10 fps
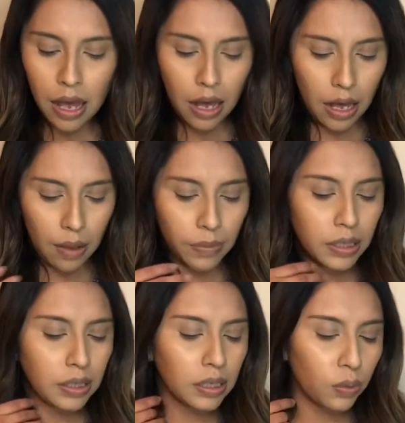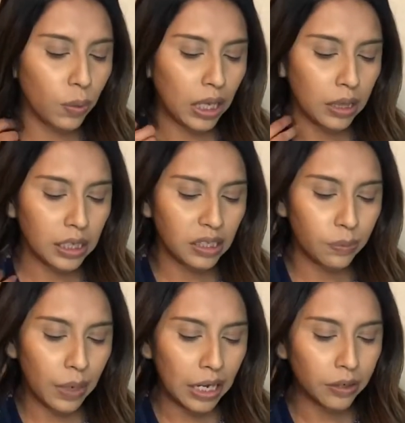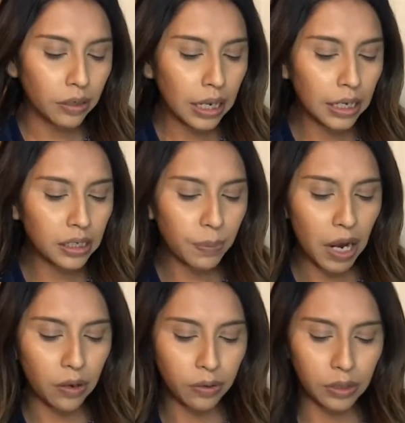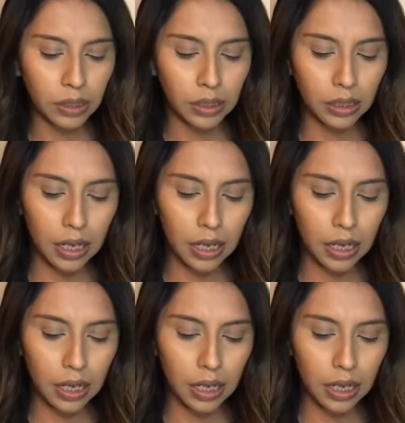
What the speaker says: This is a weightless micronized powder.